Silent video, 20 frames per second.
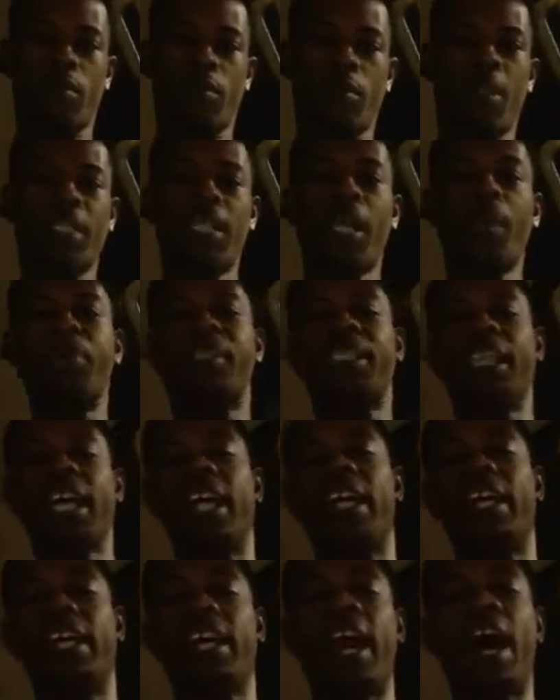Because I'm
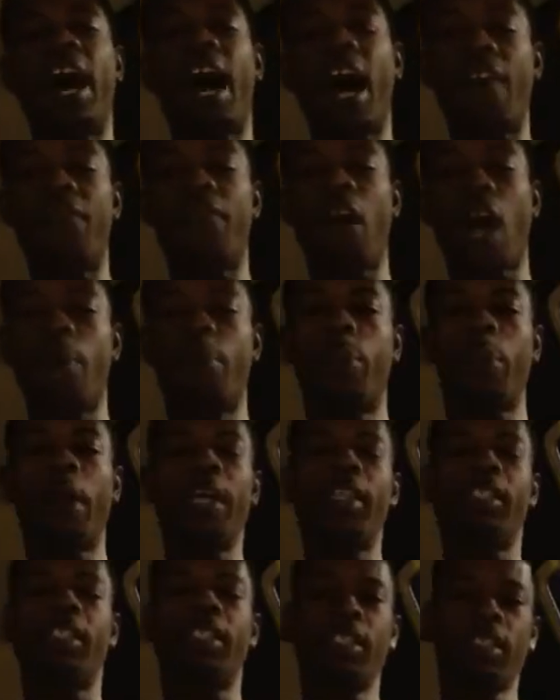staying at a high
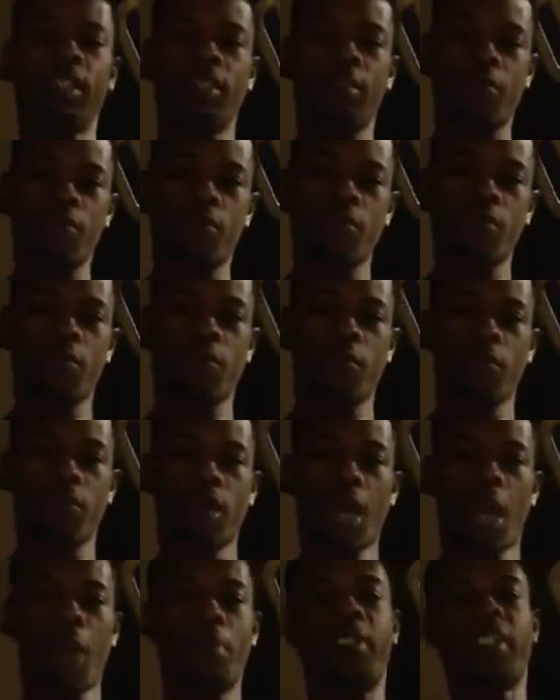vibration.
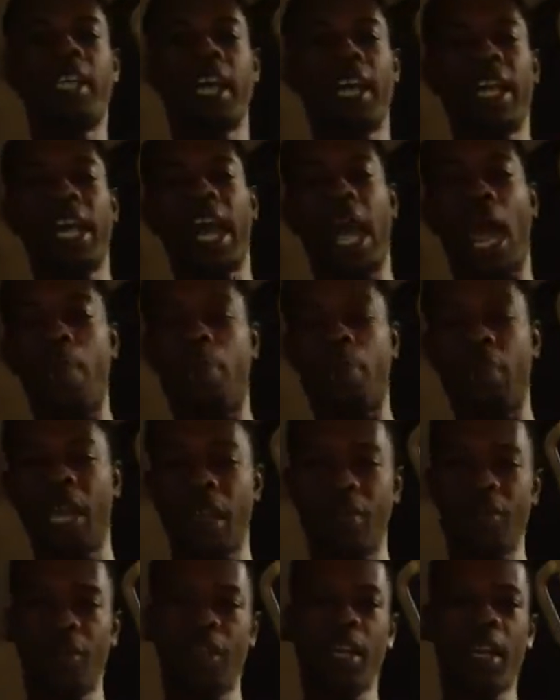I'm staying happy
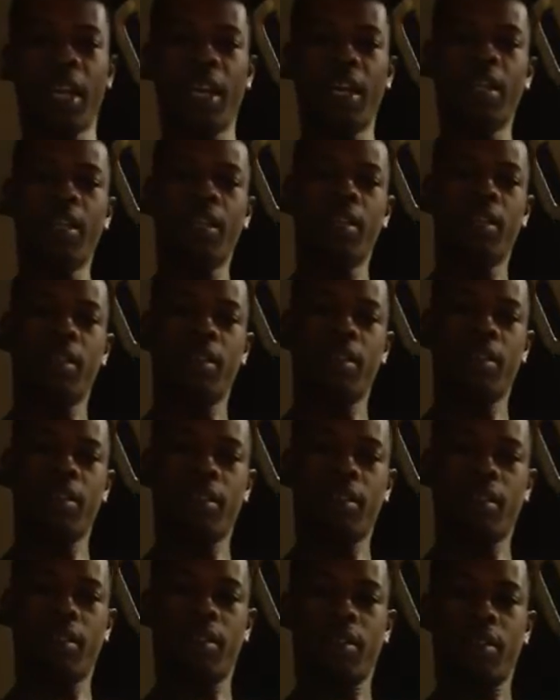every day.
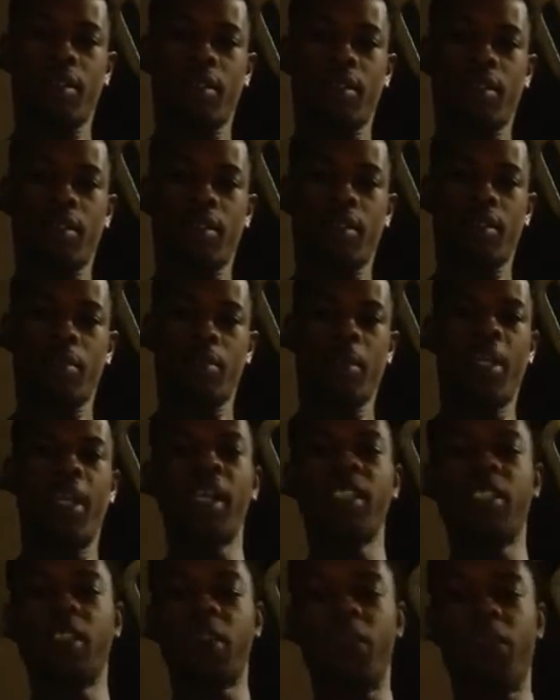
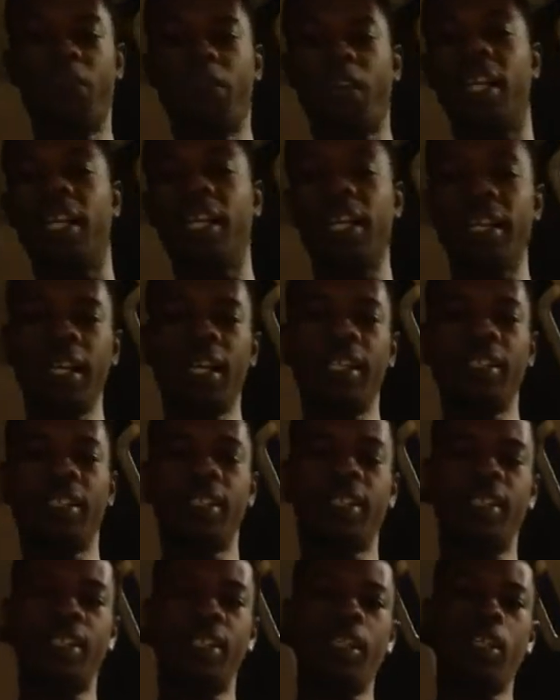Because the feeling is
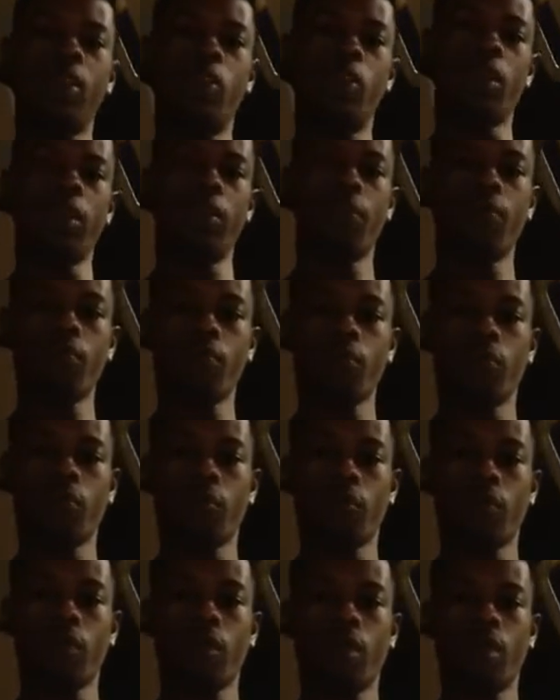the secret.
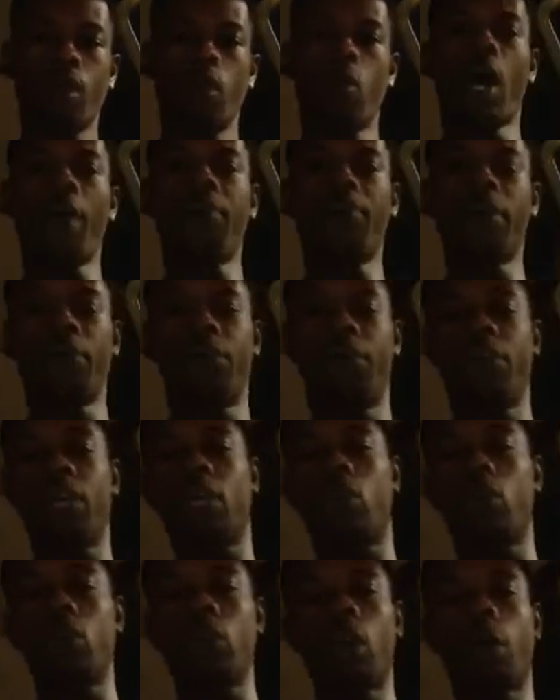You have to
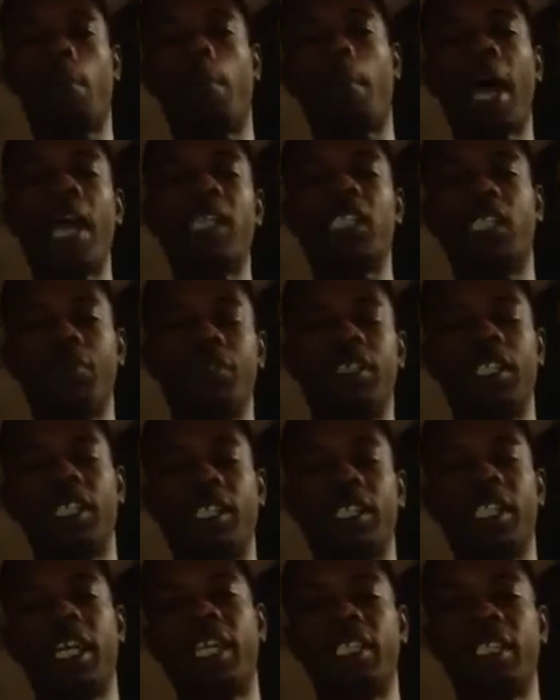feel your massive
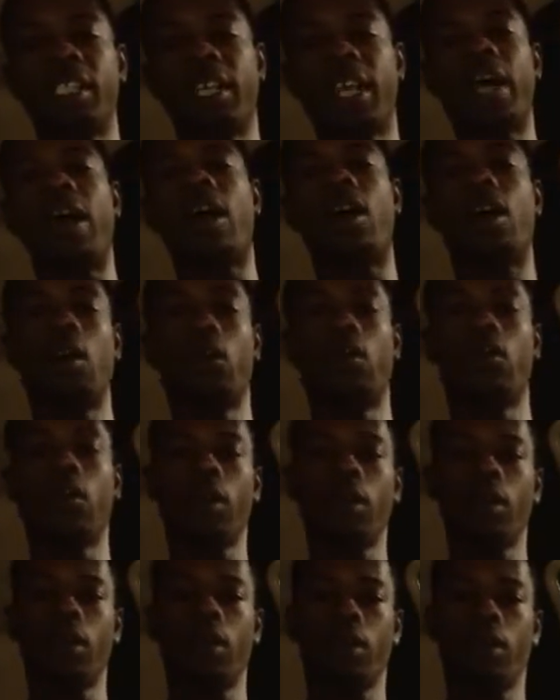success now.
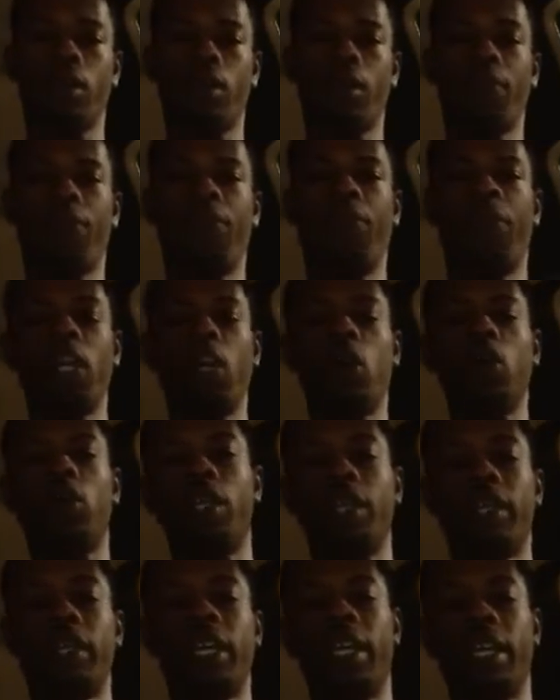Feel
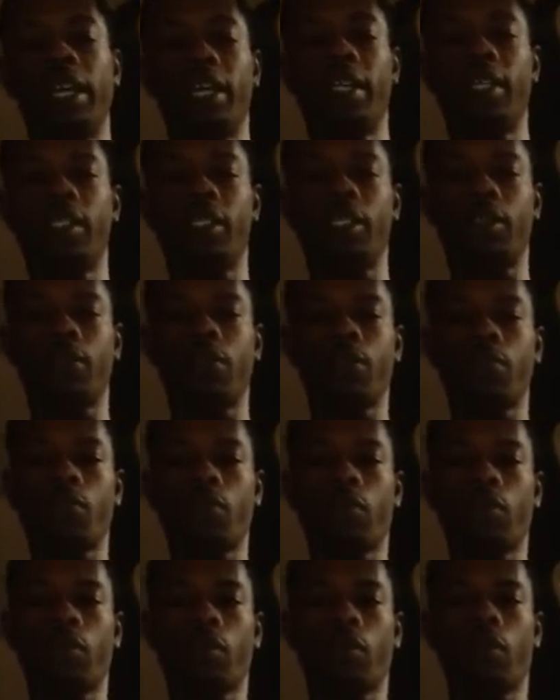the things
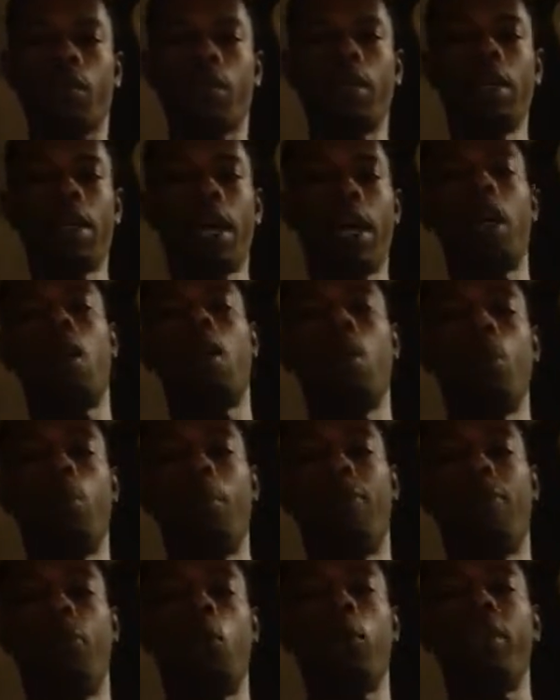now
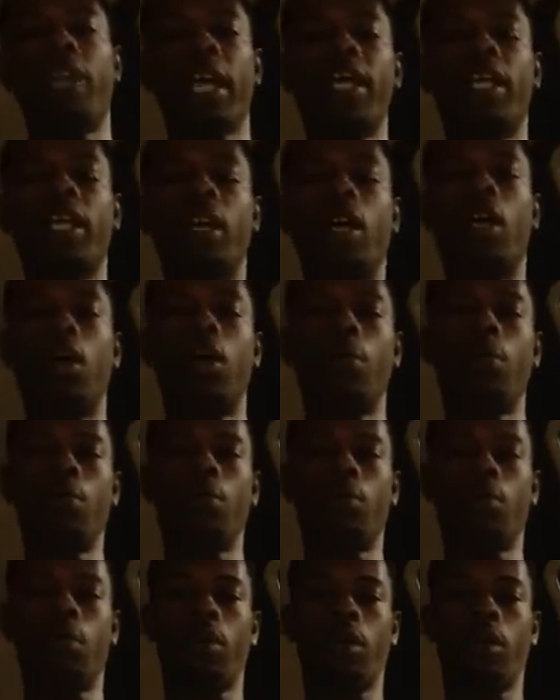before they come.